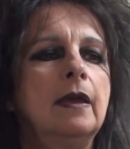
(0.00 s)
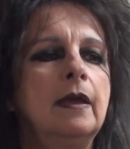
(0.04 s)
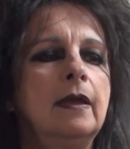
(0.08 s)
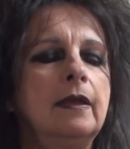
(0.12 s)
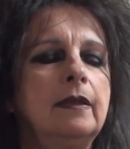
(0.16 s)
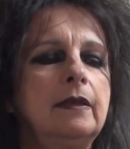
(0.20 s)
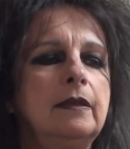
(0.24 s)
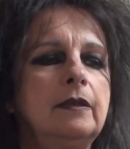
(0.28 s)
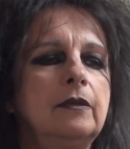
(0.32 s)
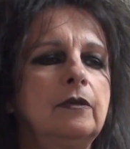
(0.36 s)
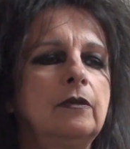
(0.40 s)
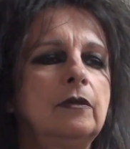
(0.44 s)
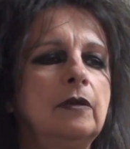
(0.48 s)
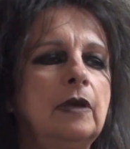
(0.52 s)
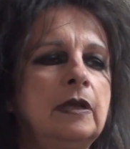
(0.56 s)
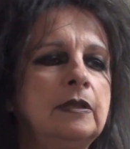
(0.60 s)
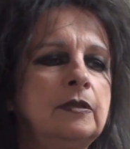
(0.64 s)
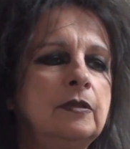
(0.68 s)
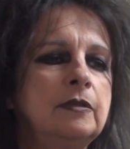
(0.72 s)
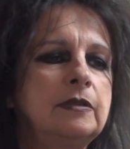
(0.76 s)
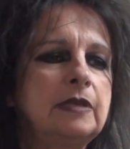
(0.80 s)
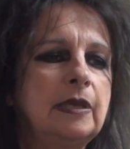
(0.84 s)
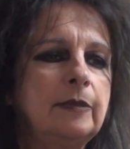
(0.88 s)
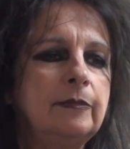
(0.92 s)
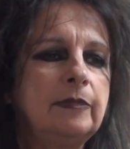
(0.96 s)
and
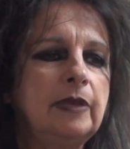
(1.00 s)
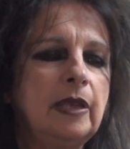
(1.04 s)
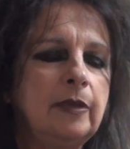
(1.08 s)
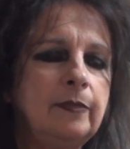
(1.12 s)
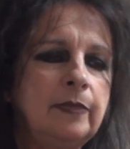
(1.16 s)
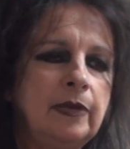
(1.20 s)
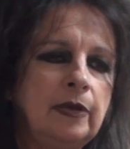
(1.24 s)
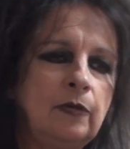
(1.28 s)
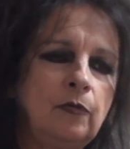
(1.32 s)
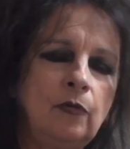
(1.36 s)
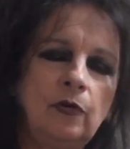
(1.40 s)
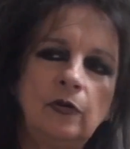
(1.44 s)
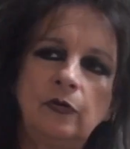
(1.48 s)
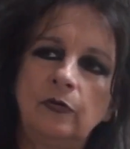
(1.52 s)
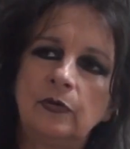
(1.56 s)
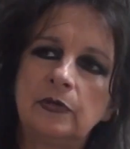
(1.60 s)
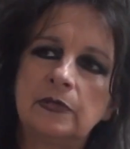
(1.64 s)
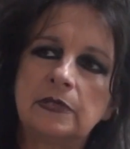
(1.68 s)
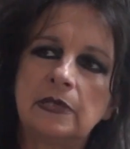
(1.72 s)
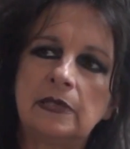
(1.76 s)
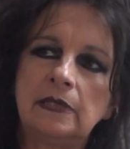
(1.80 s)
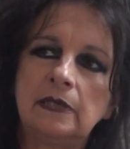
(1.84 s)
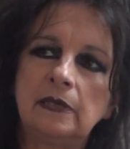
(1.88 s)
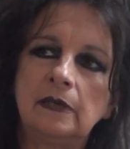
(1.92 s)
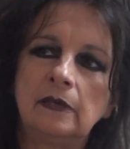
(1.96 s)
at the same time I work
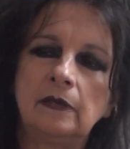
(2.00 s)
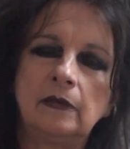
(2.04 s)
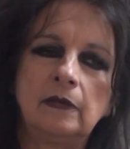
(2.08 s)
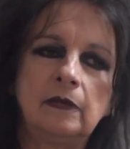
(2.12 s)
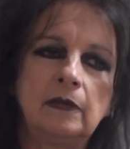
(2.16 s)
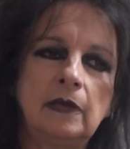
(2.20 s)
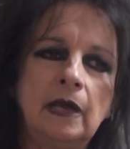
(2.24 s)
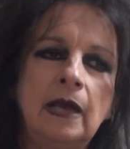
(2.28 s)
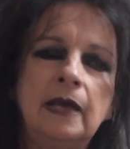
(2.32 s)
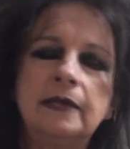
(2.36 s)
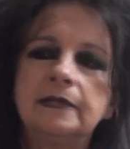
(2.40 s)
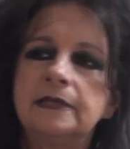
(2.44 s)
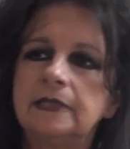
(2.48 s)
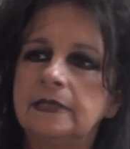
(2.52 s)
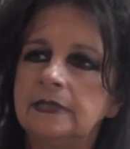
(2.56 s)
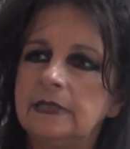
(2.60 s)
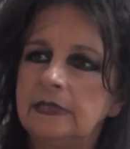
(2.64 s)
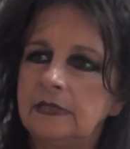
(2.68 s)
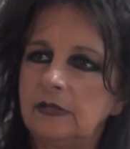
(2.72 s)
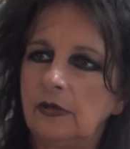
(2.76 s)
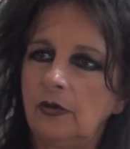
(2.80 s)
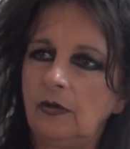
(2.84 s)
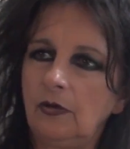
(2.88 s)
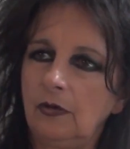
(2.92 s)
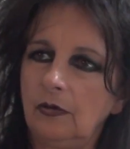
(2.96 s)
with an art
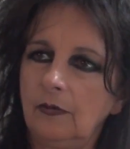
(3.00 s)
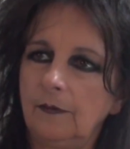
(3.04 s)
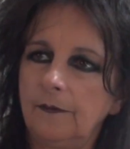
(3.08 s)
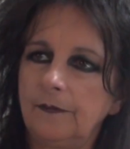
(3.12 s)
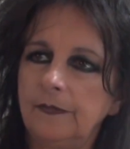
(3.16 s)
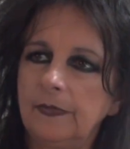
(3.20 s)
editor,